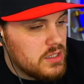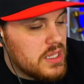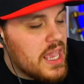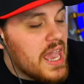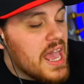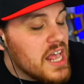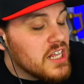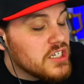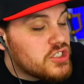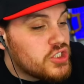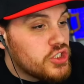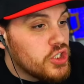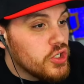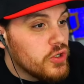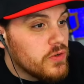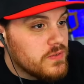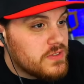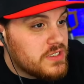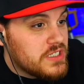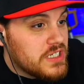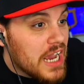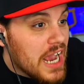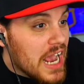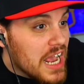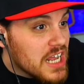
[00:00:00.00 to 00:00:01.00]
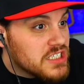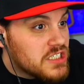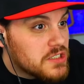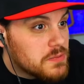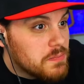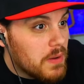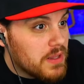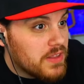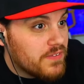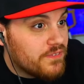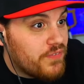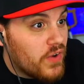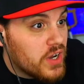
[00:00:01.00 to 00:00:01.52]
Yes, you! Yes,
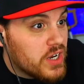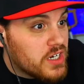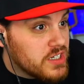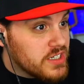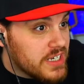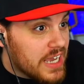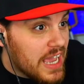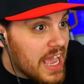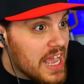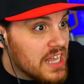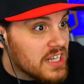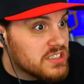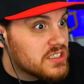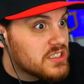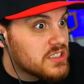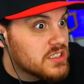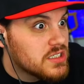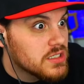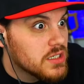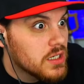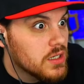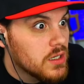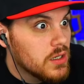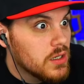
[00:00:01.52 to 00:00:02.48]
motherfucker! Yes!